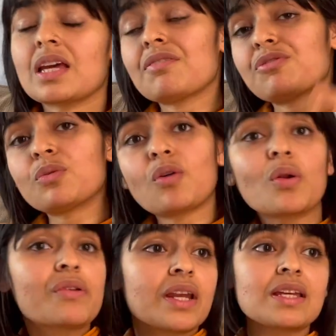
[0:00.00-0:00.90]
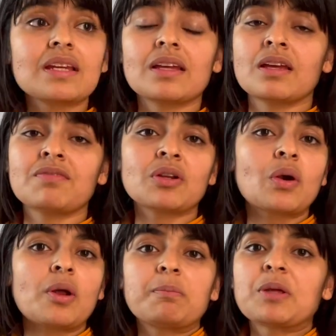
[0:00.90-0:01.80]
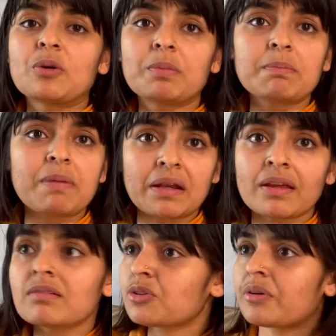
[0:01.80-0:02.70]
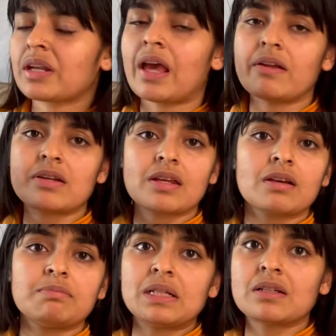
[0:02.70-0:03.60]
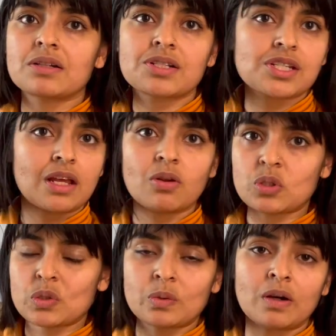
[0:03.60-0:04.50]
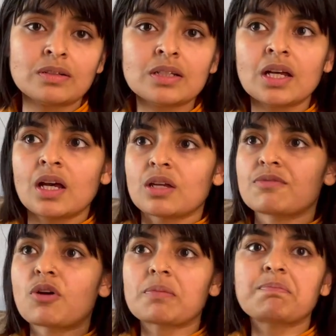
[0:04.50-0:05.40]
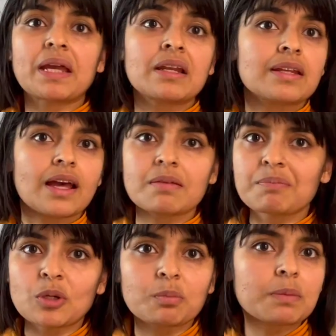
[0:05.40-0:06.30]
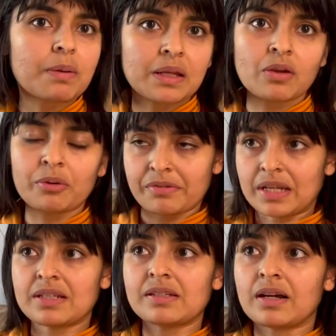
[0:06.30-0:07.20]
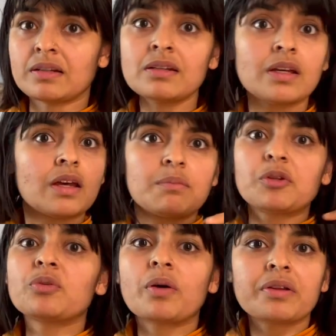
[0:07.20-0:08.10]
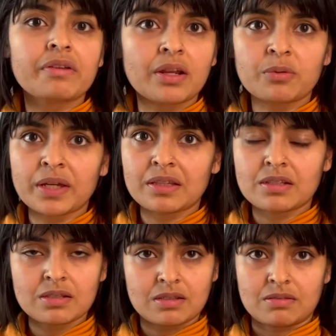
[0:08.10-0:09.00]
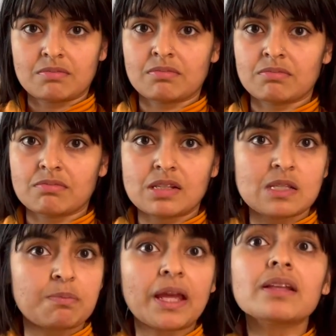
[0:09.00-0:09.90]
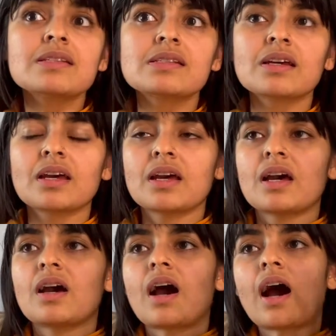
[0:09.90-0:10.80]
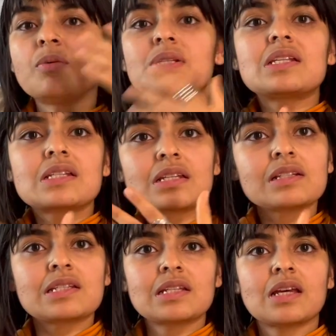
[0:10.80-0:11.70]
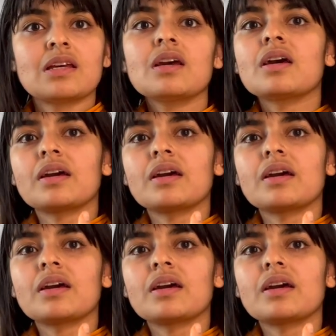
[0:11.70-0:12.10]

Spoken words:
If you already even got POP punning, you're inheriting a builder's shell or so on, you've got paint and POP punning already done, but you want to renovate this space, I would still say,